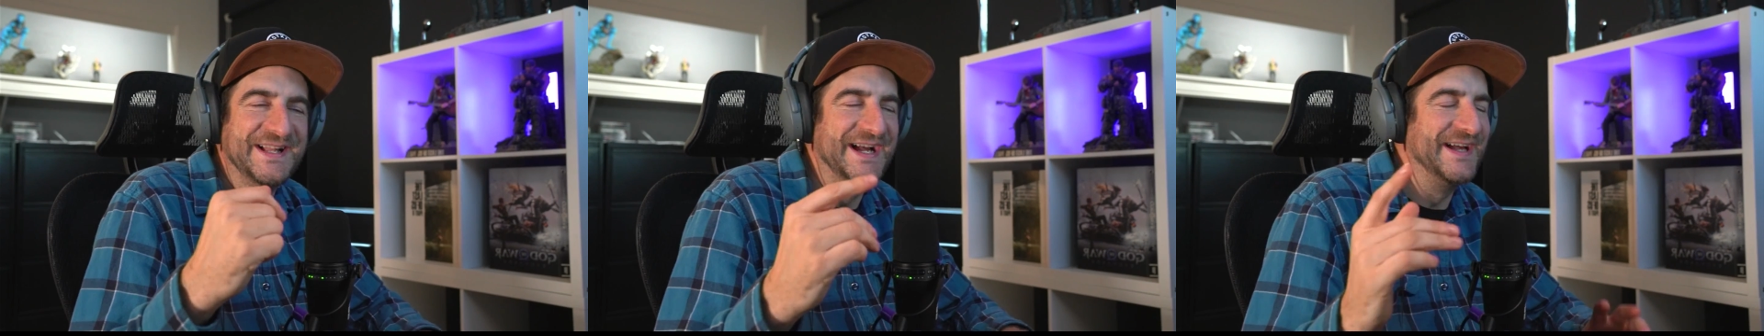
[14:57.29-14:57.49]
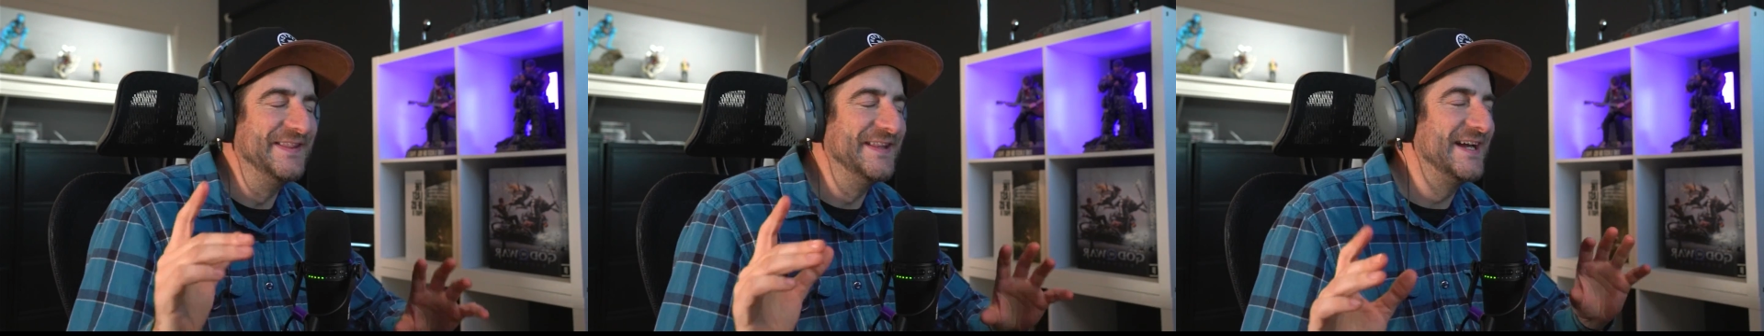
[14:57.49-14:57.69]

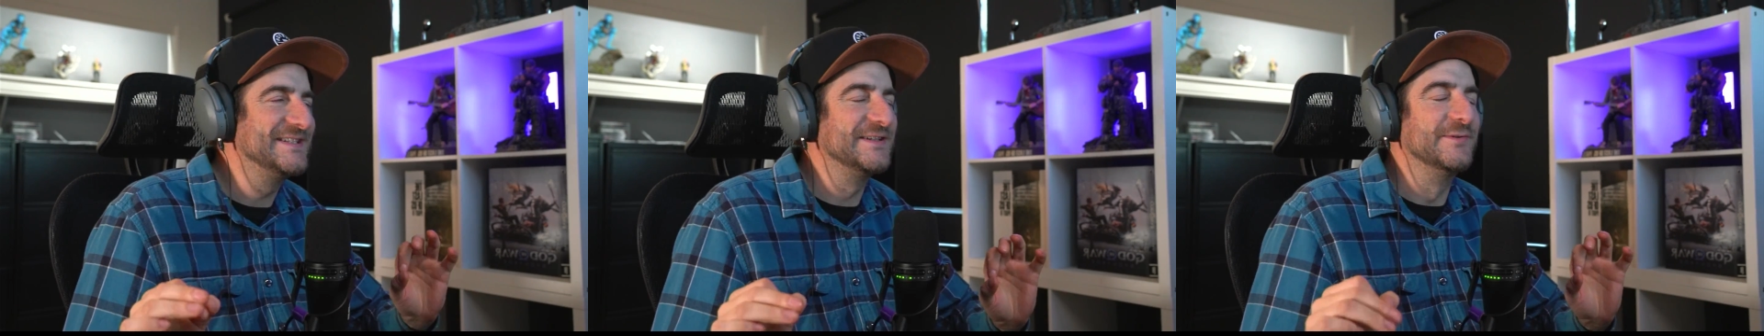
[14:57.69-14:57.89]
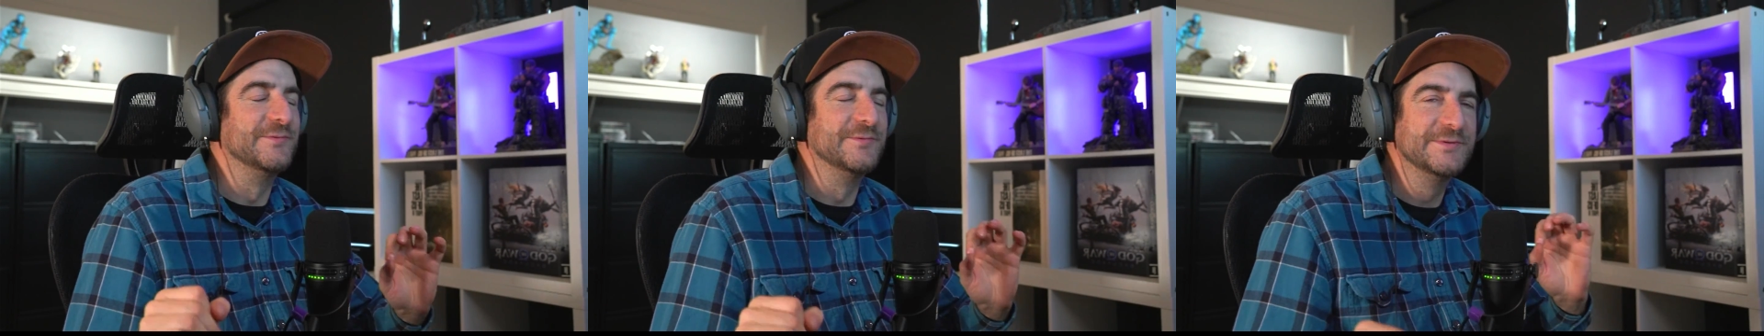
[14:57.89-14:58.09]
And that's
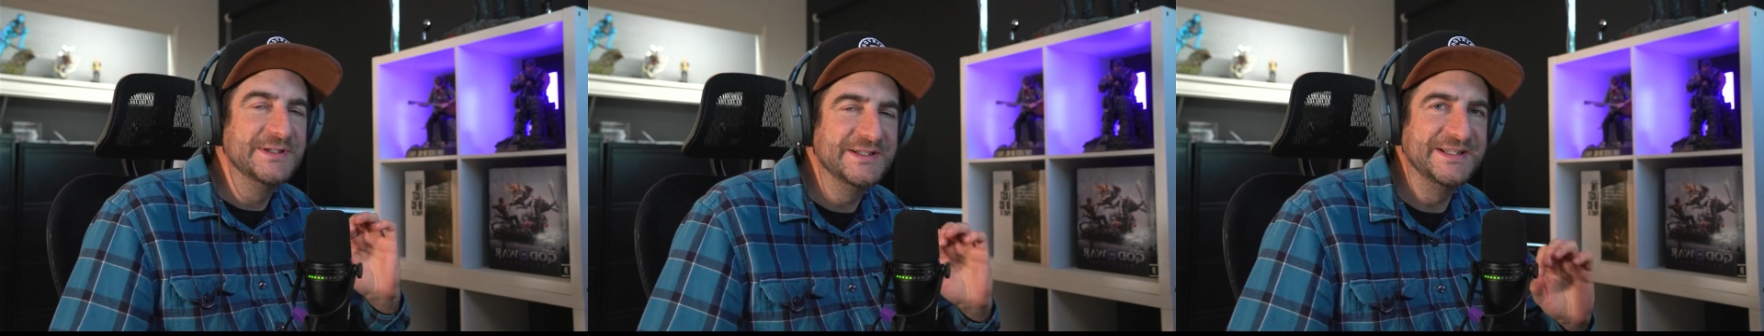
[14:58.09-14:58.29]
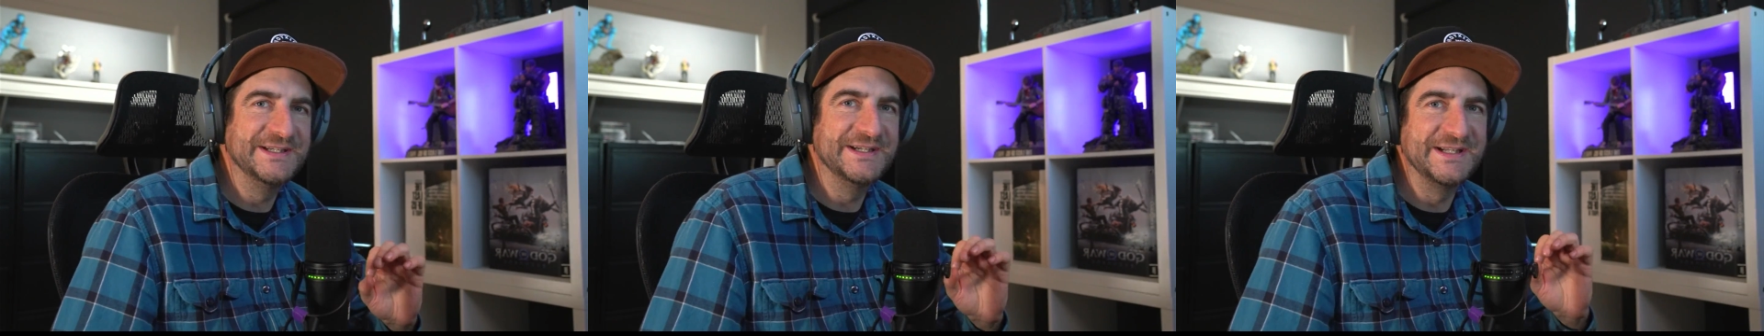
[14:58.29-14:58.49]
a
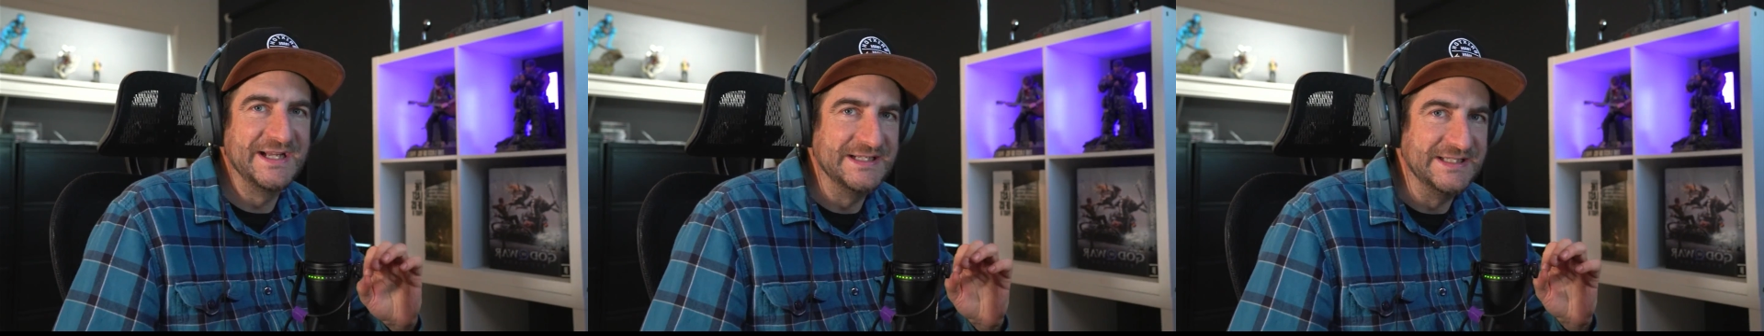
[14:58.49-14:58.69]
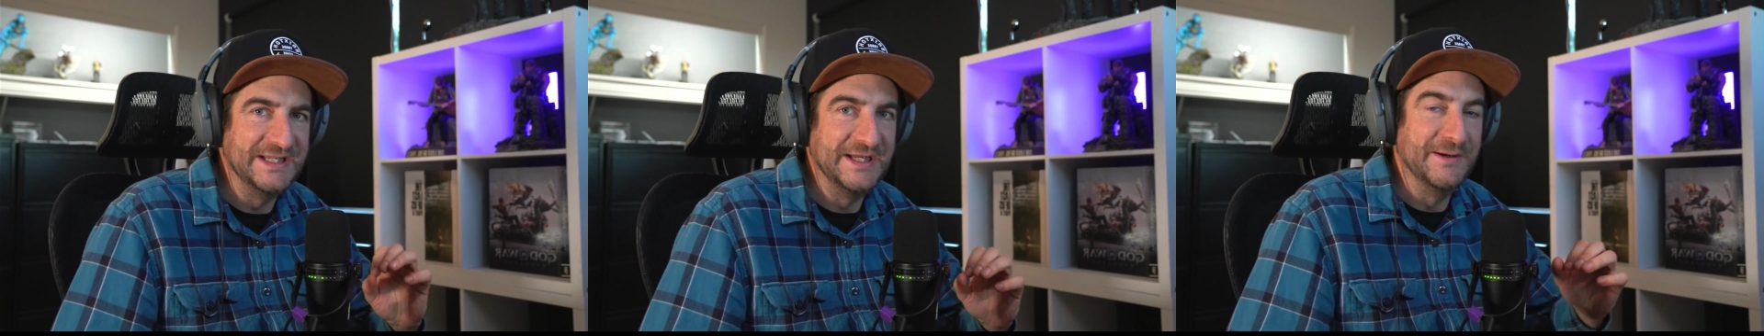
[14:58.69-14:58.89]
really good
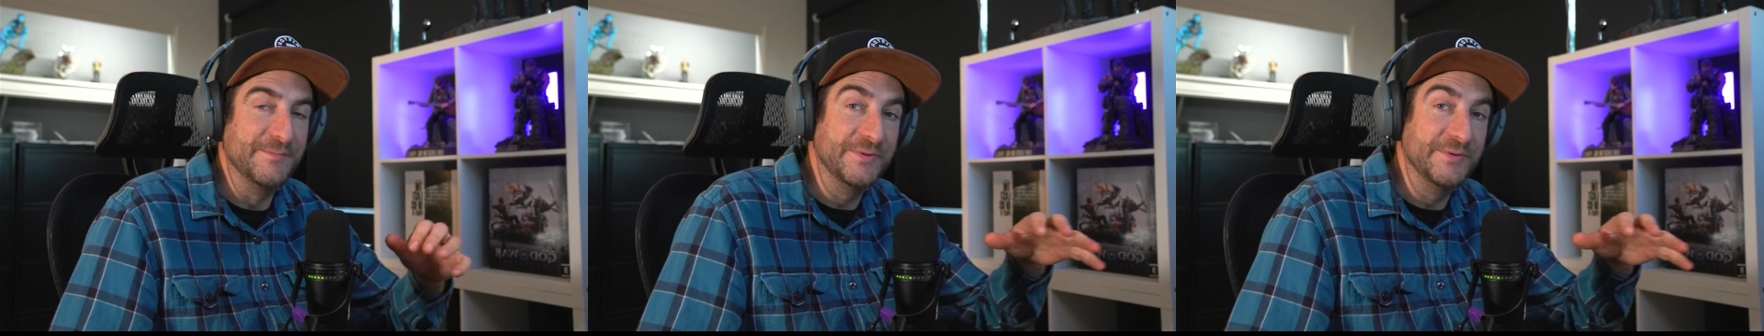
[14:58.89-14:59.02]
idea.